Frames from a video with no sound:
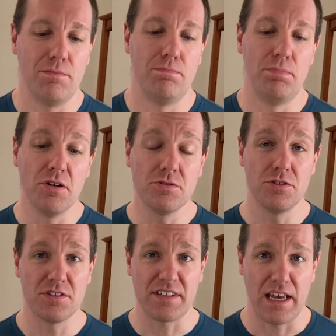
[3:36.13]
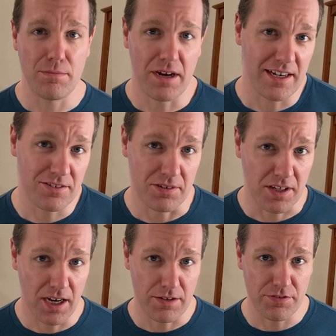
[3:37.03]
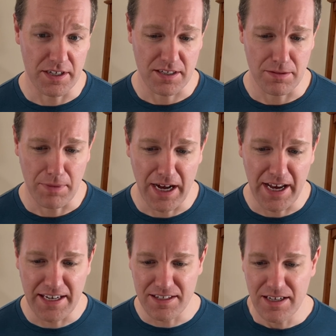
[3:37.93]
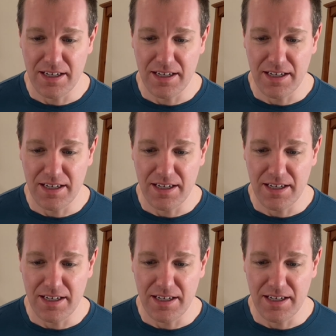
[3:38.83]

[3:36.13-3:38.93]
Build your sandbox with conflict in mind,